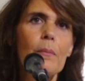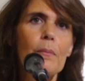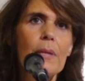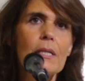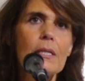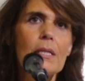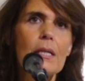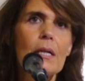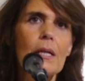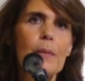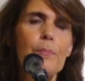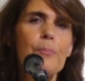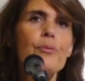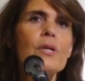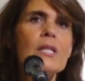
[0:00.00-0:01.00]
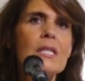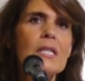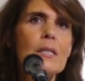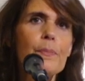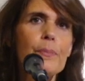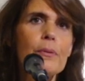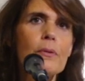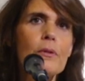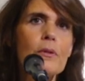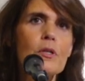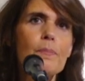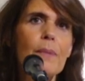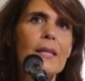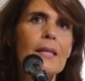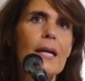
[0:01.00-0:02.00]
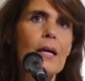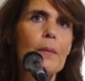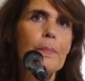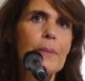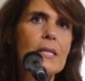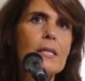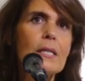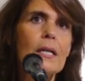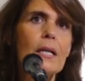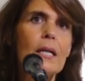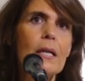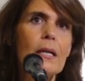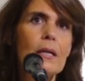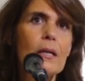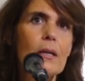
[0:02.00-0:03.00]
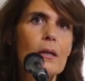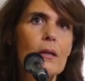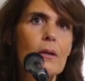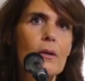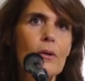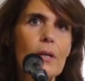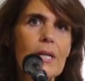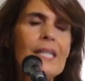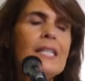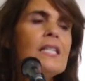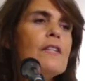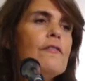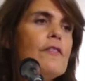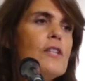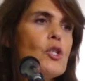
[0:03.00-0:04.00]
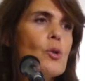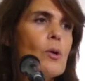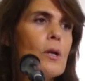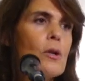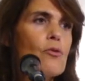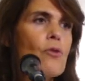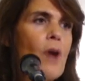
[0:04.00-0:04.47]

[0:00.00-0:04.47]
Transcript: basically principles, but they are basically individual